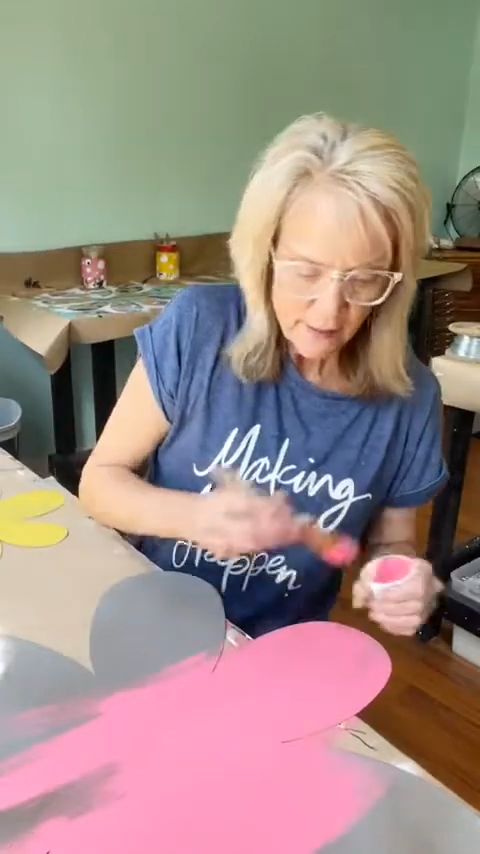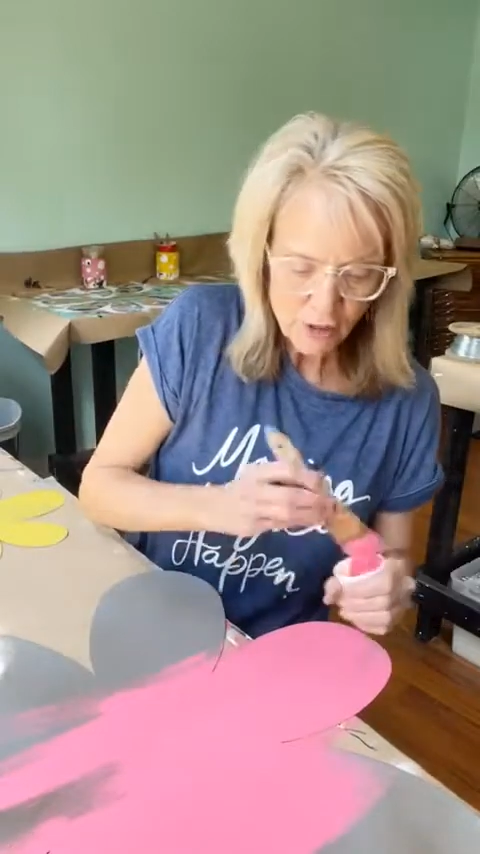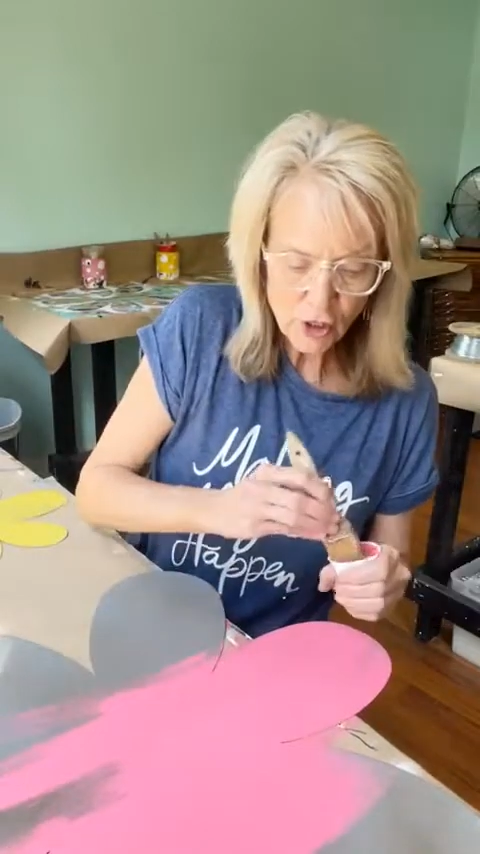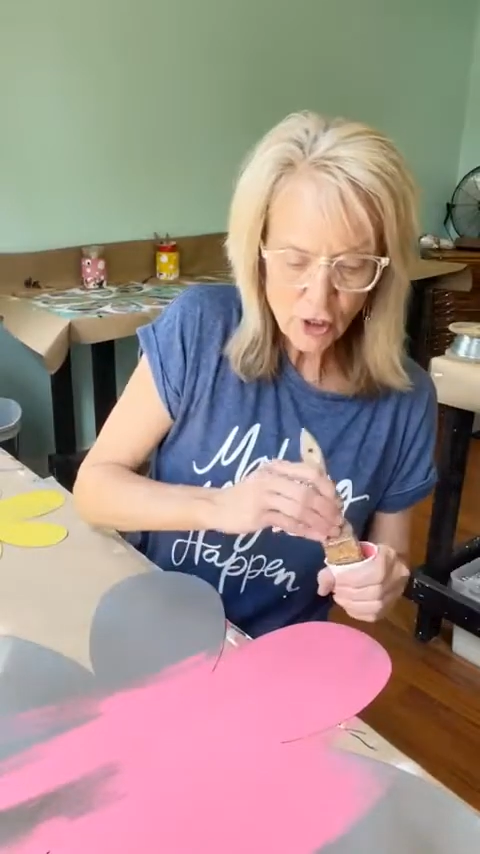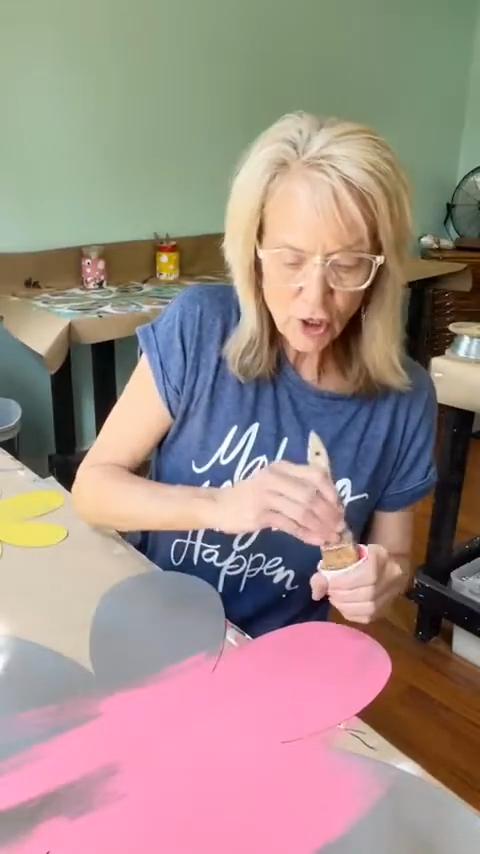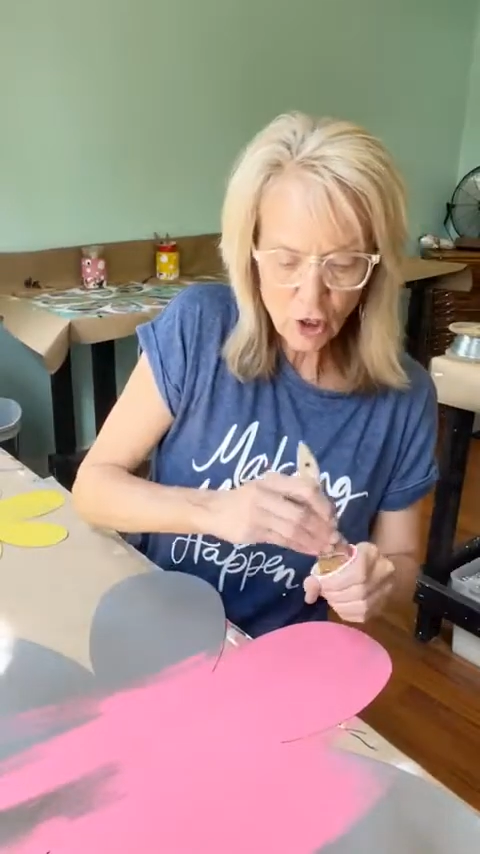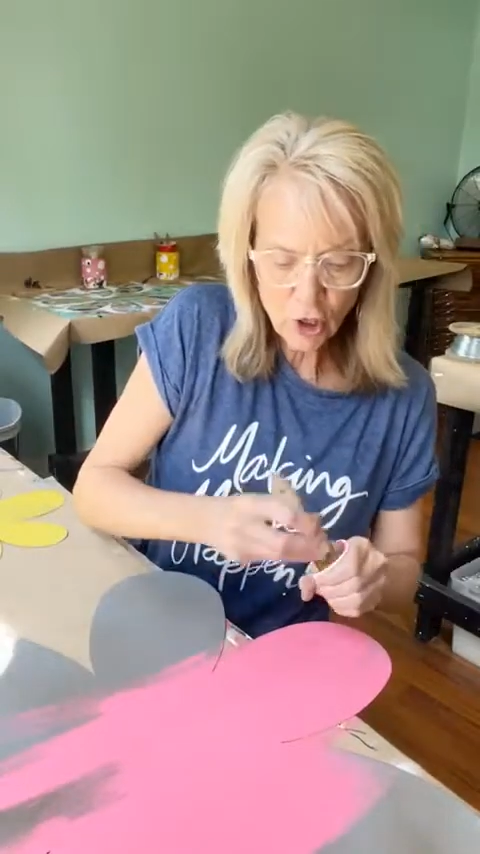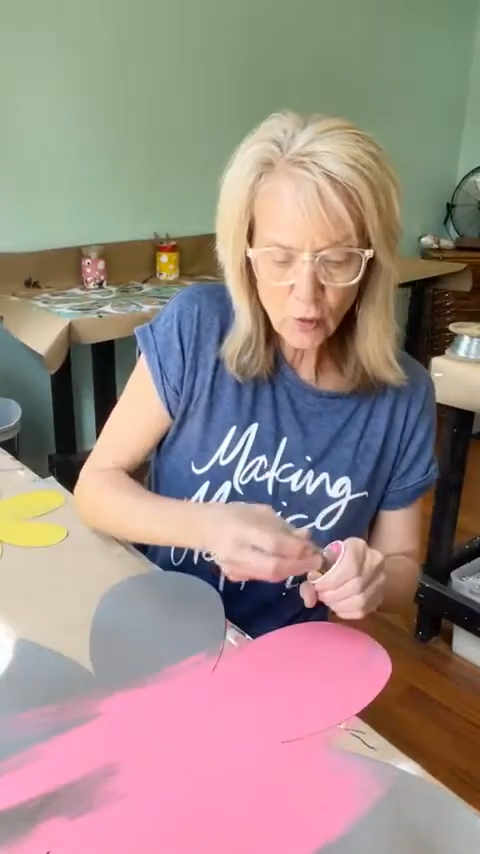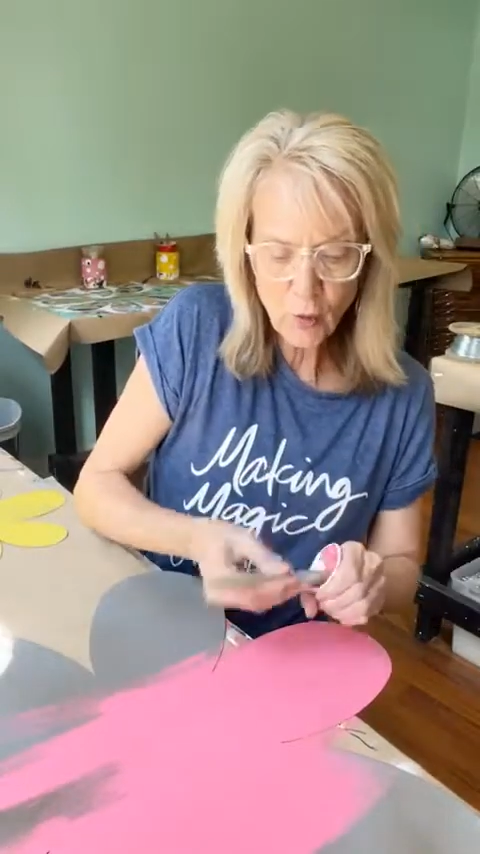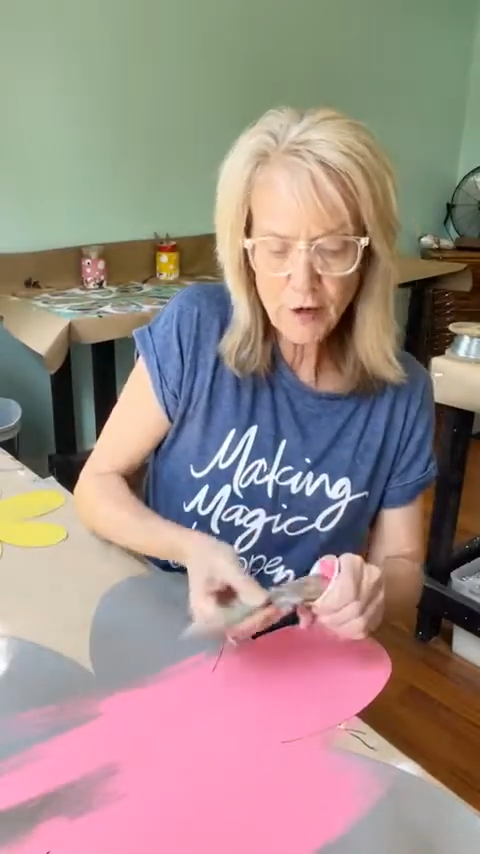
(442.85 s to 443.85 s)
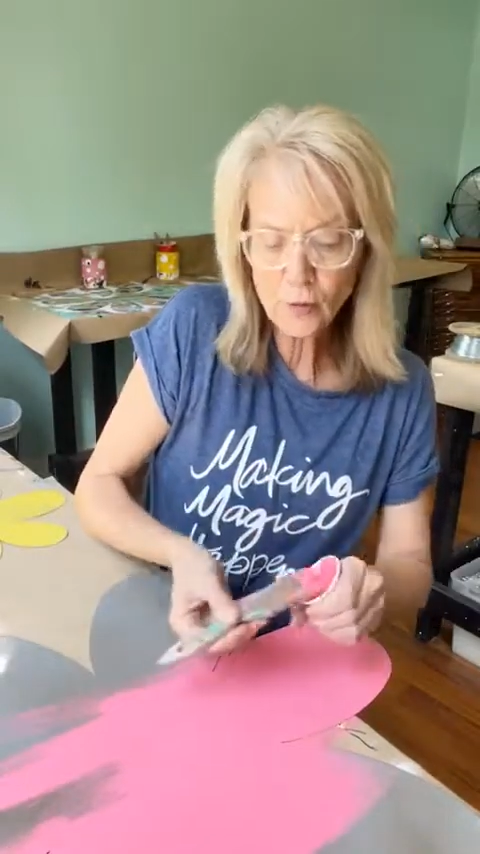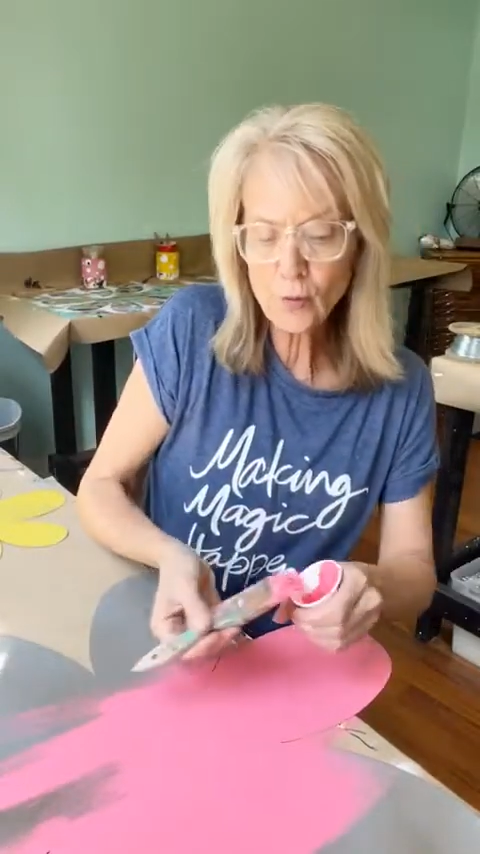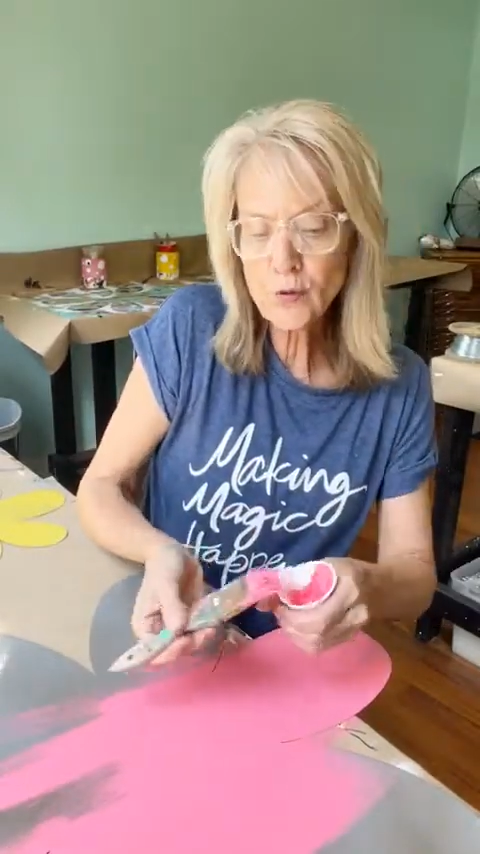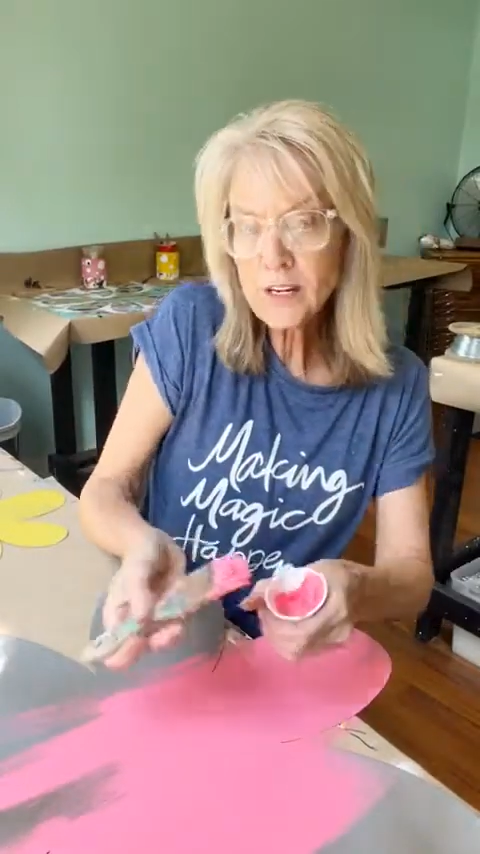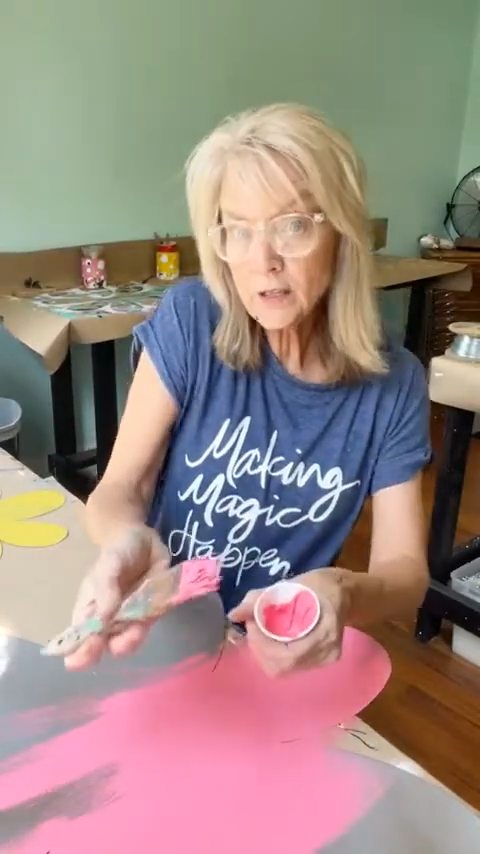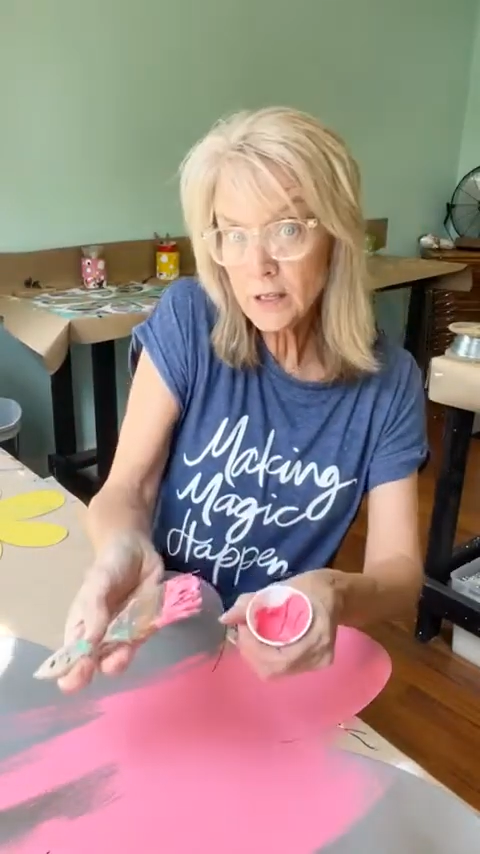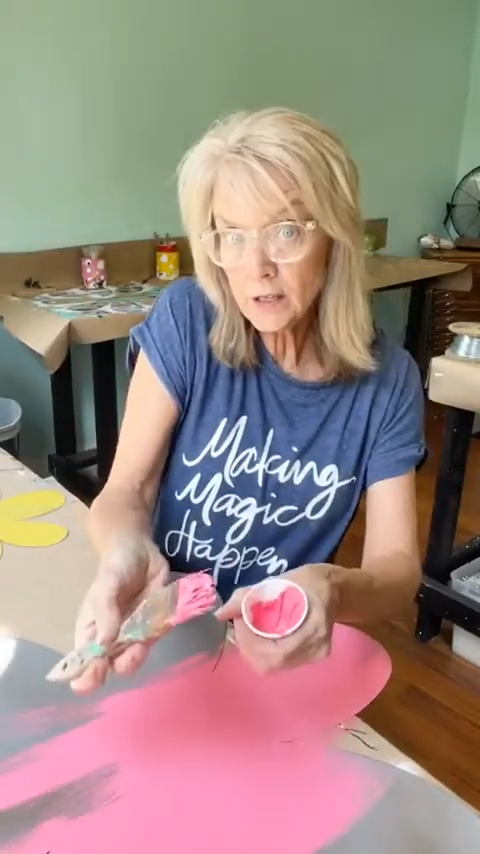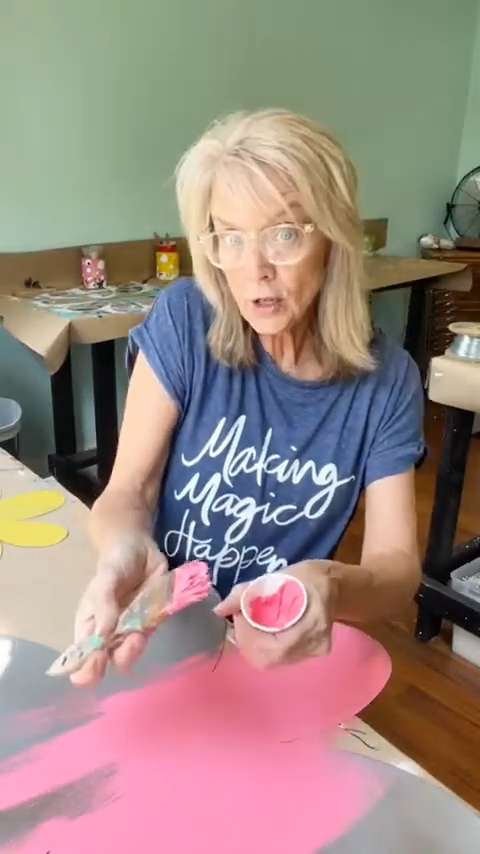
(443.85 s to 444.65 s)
So you're going to want to really